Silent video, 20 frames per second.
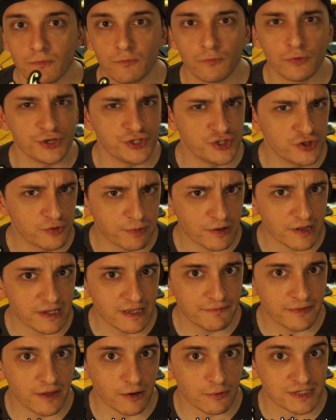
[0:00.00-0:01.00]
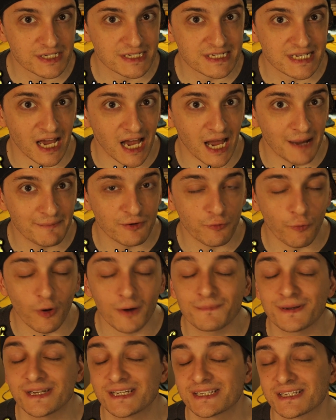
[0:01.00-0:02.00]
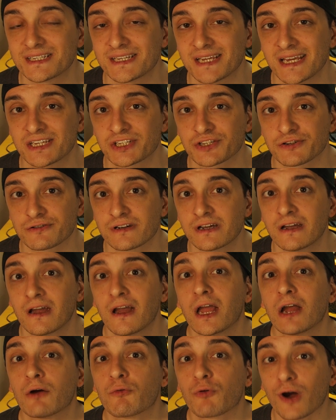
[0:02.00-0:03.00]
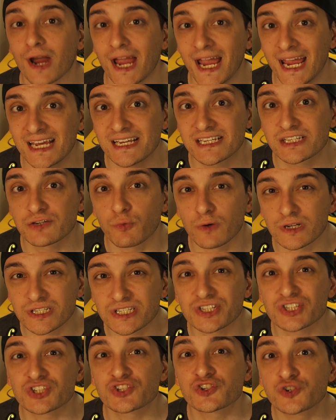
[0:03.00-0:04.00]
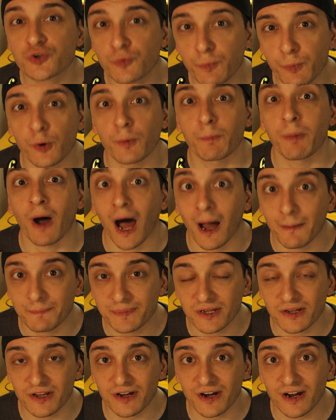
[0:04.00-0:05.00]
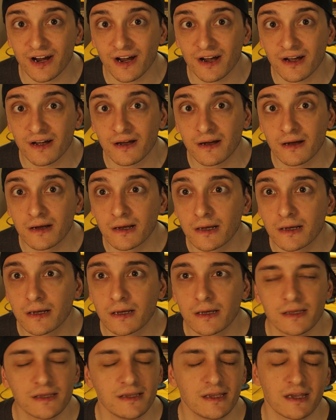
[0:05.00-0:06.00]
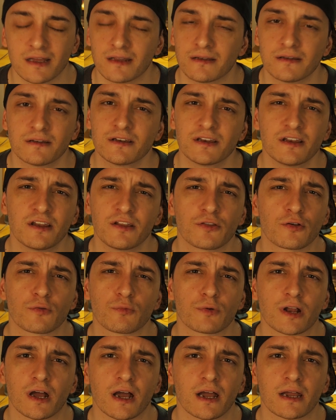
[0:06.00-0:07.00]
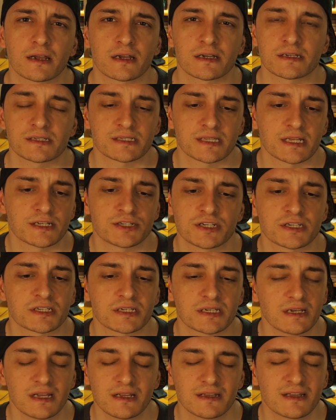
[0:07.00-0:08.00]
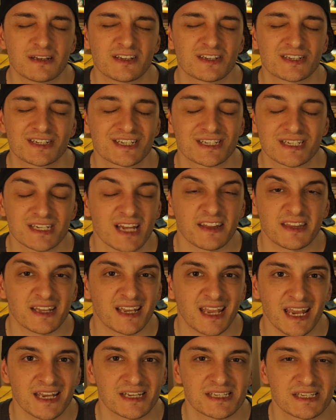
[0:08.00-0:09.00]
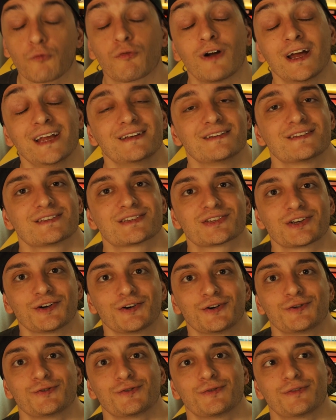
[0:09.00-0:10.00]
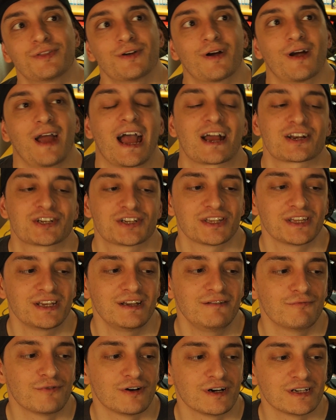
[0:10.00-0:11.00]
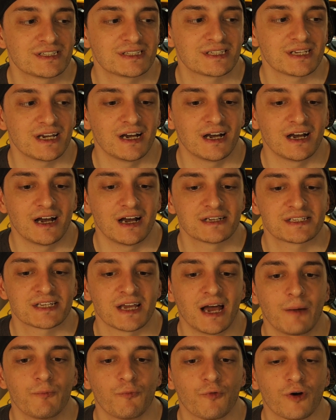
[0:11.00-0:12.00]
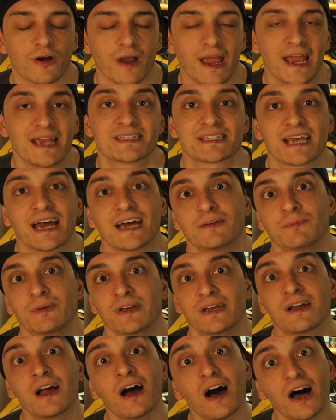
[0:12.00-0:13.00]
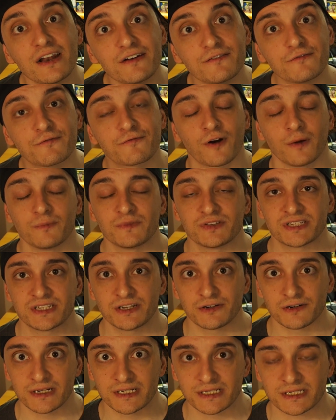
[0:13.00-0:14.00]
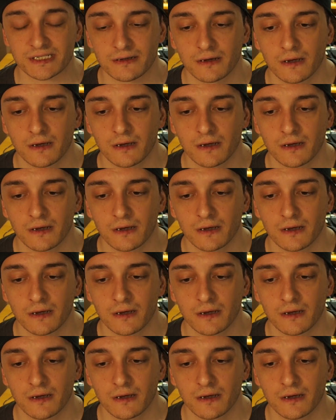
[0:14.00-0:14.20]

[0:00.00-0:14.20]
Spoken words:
Would you believe there was a time in One Piece's history where Ace wasn't super popular? Yeah, neither would I, because it's just not the case. Right, so there actually was a time where Ace had to be cut from the series.